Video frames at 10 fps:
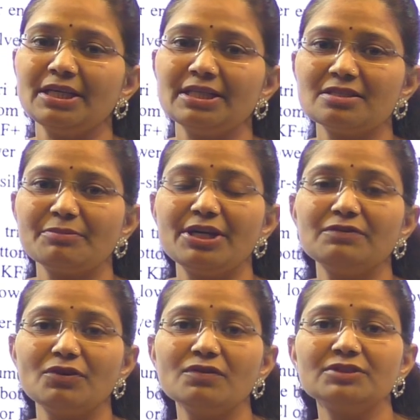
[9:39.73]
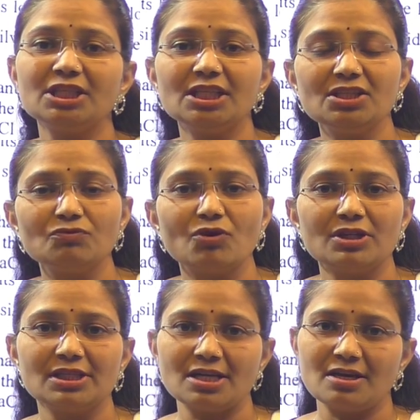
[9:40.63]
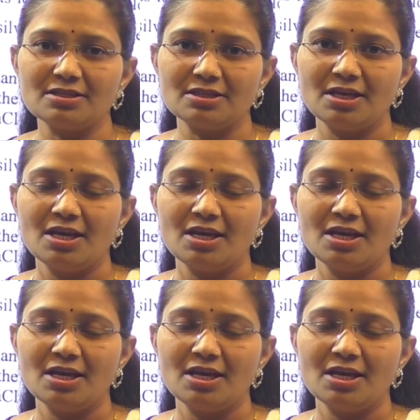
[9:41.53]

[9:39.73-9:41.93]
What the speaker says: it is made up of thin wall glass,